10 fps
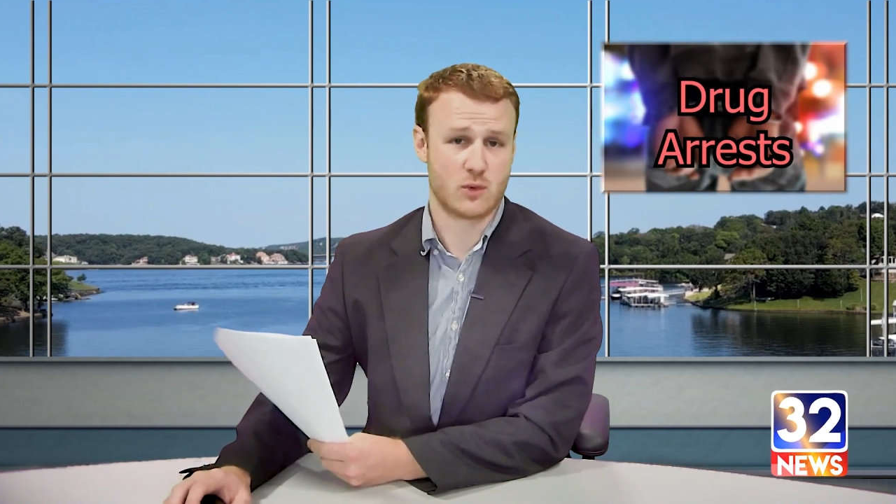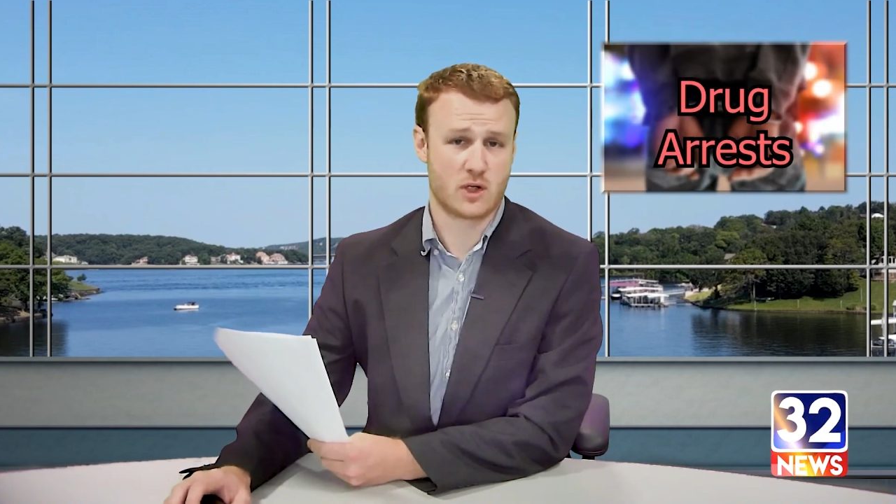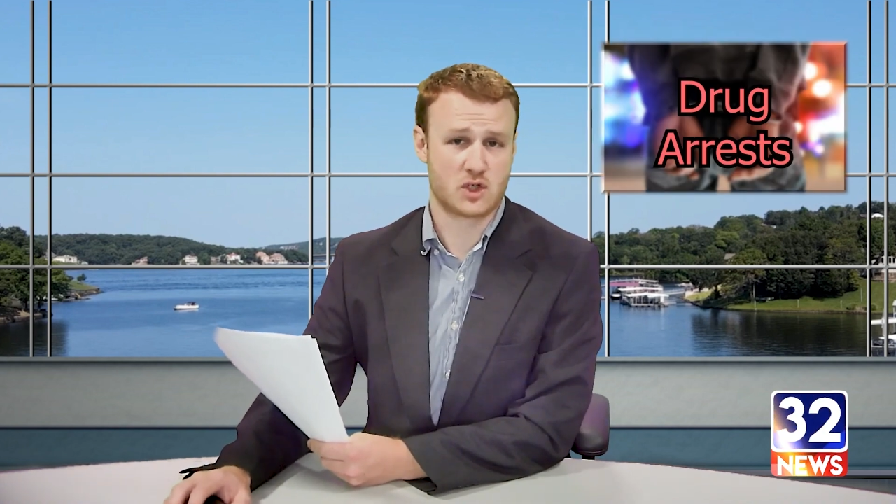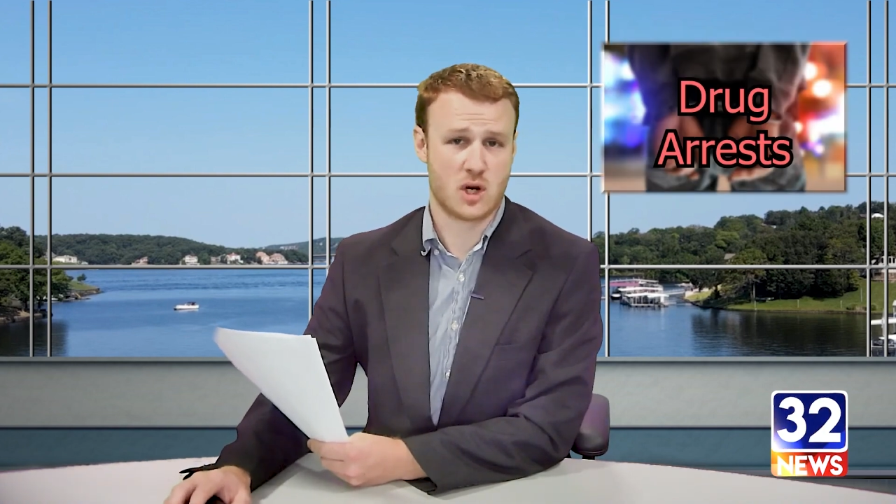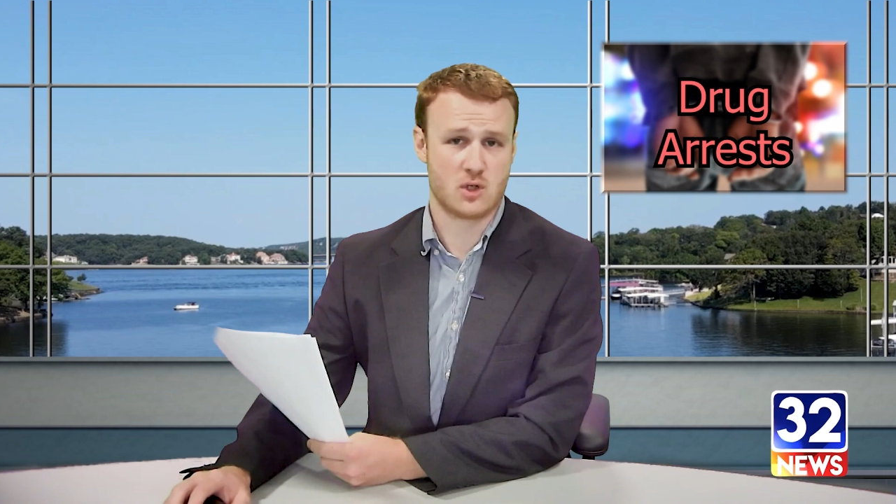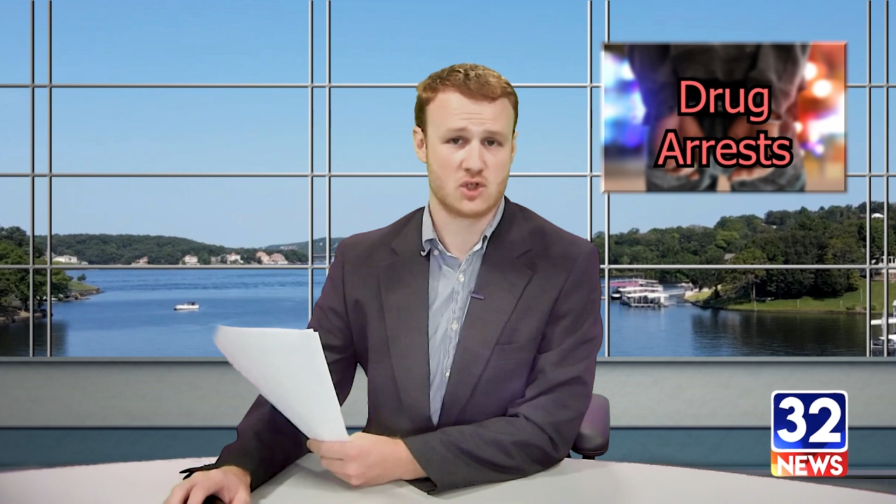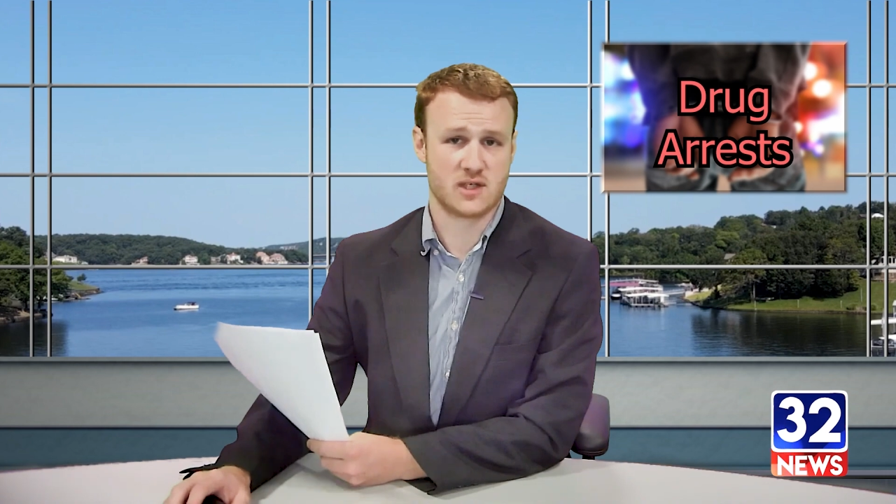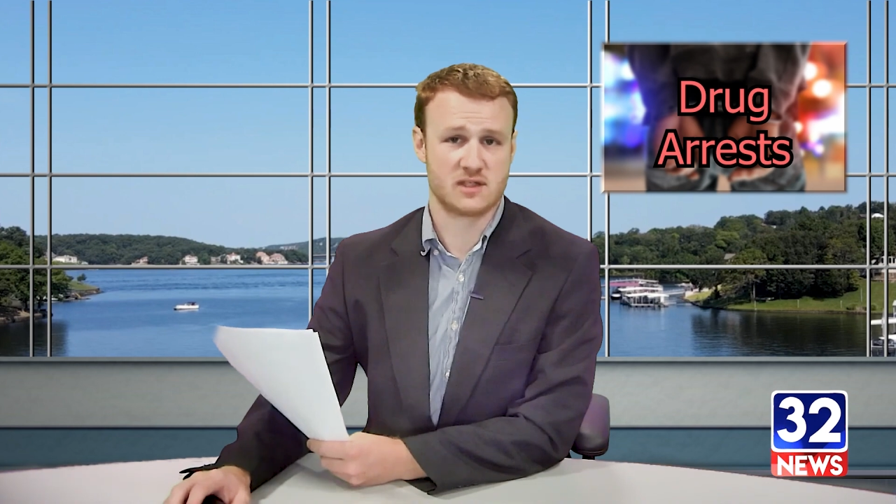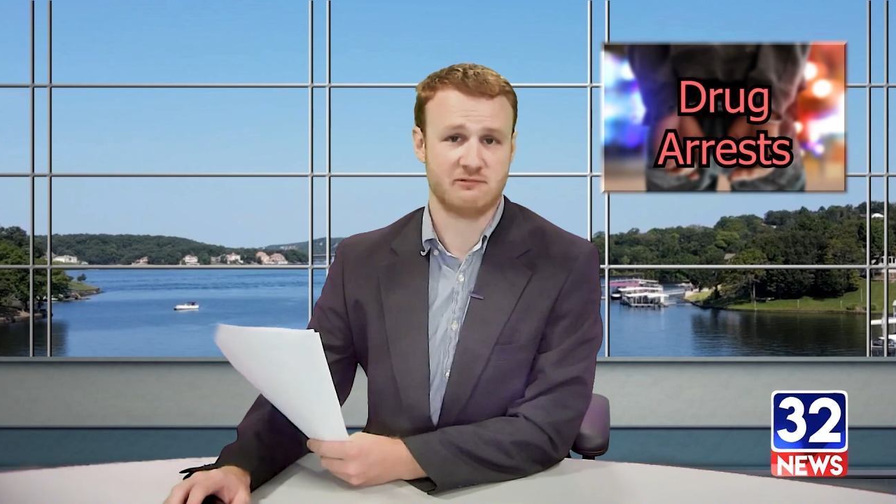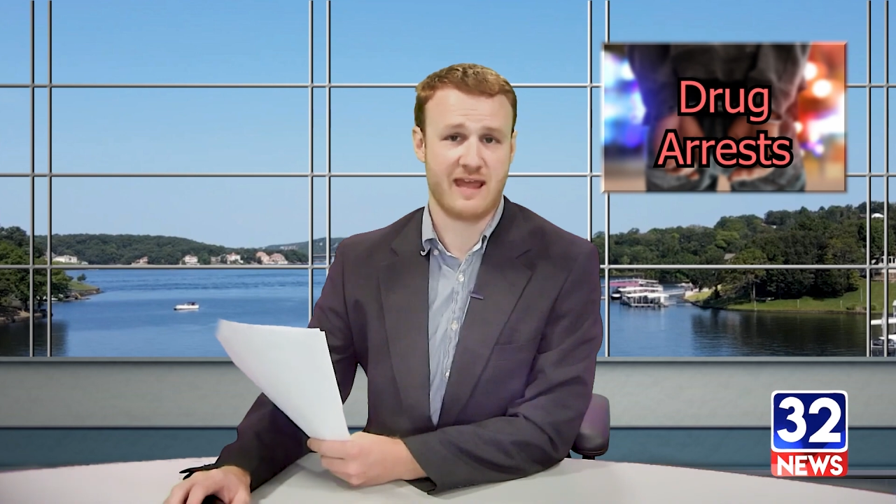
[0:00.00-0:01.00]
drug
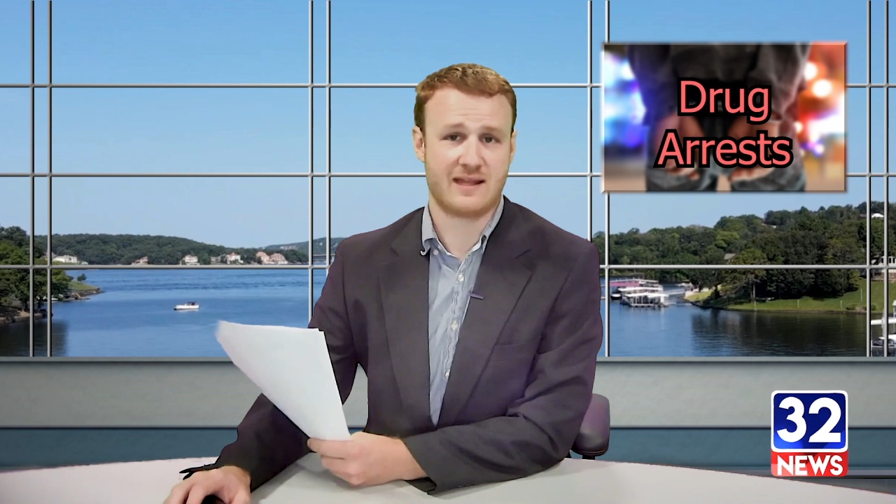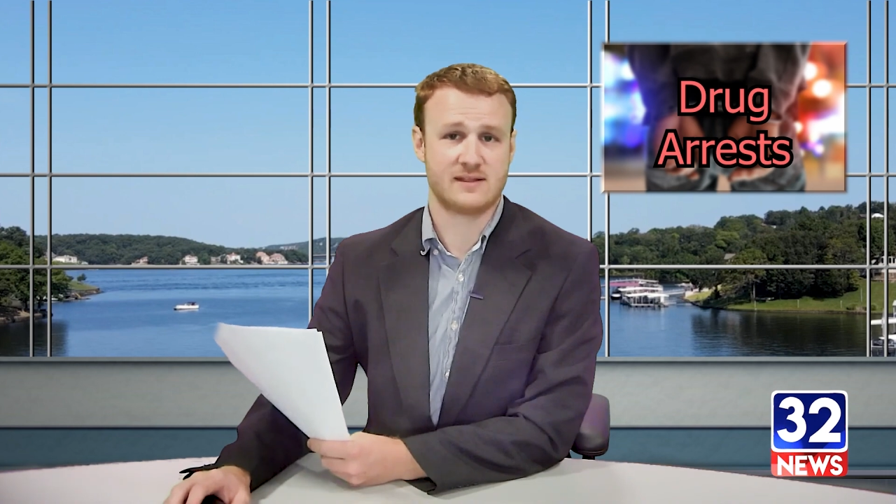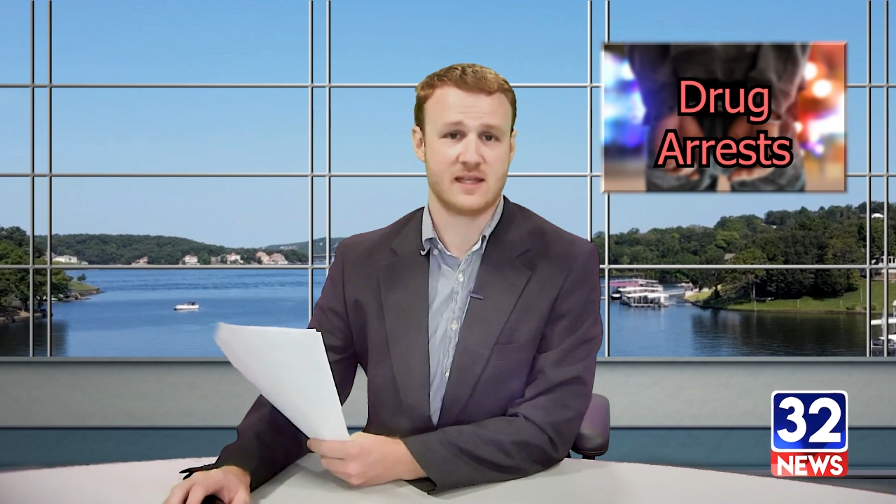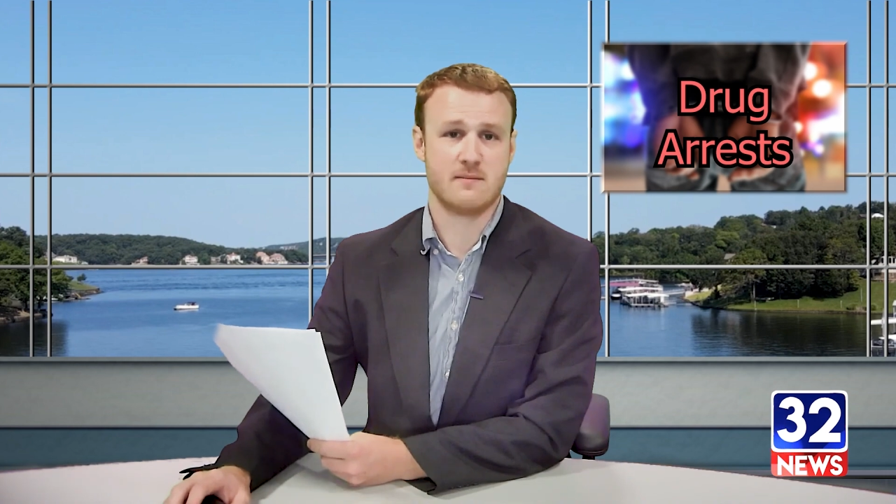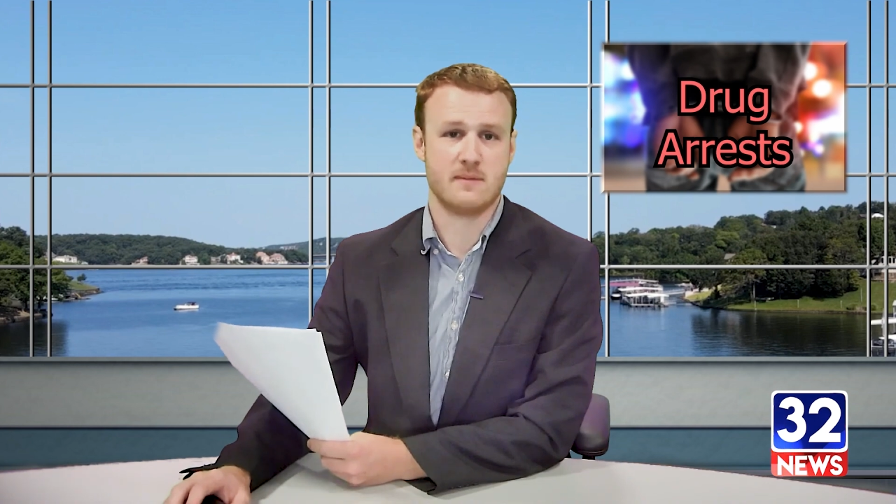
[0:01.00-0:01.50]
charges lands